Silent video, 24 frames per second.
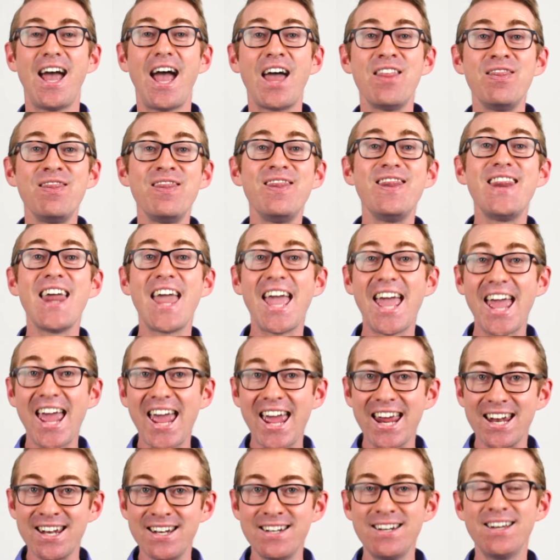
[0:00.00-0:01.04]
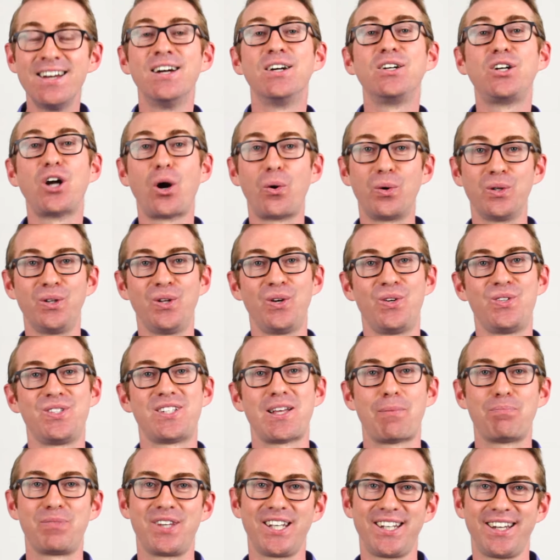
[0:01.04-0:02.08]
and then go and learn
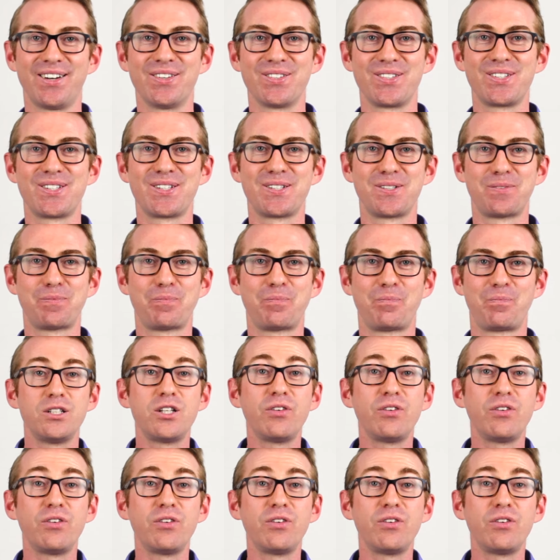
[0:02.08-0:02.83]
something else.